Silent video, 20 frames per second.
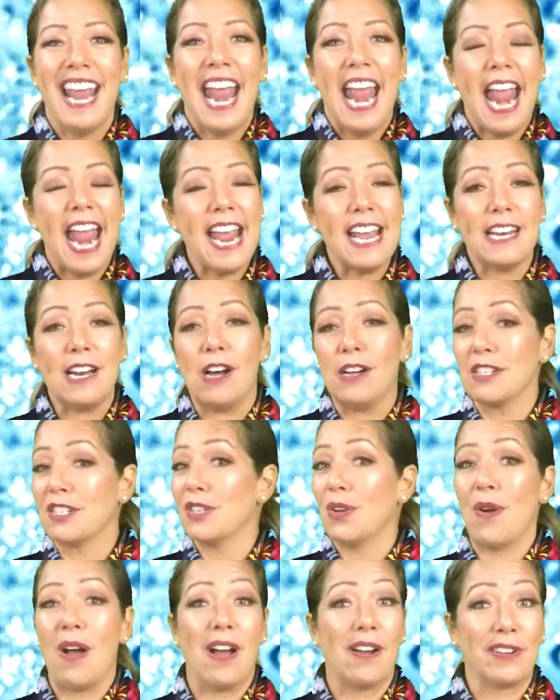and also
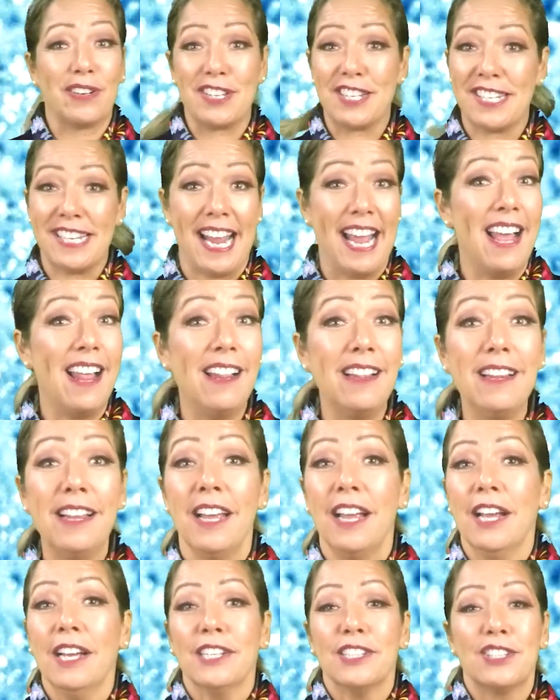how to sell.
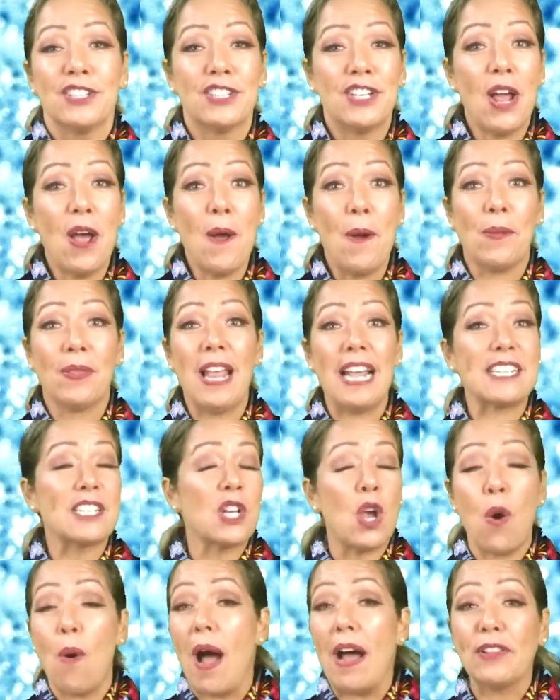So let's
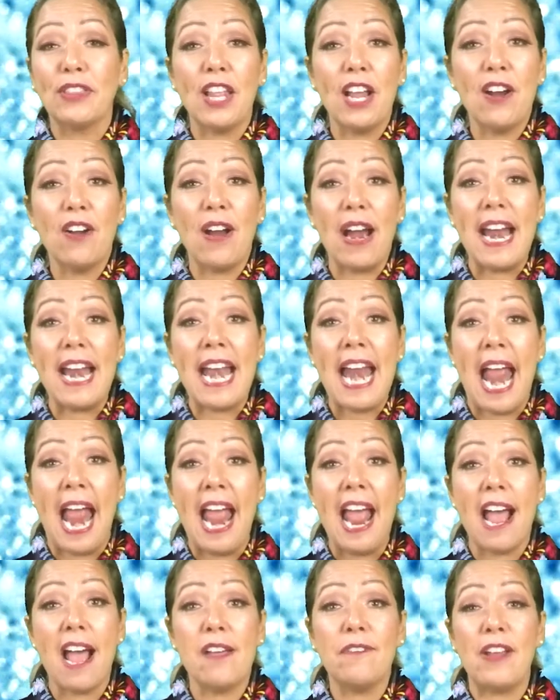go out there and
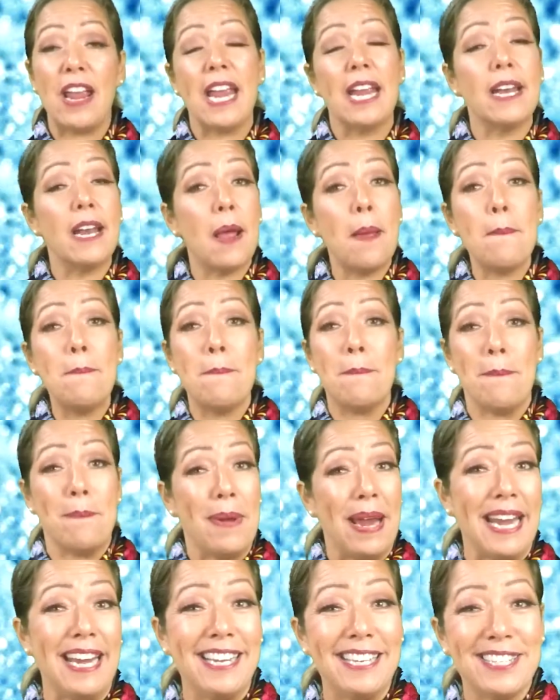have an
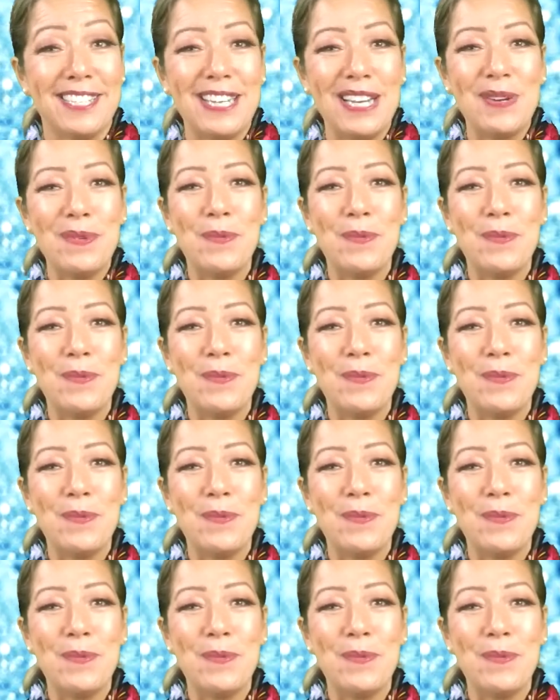amazing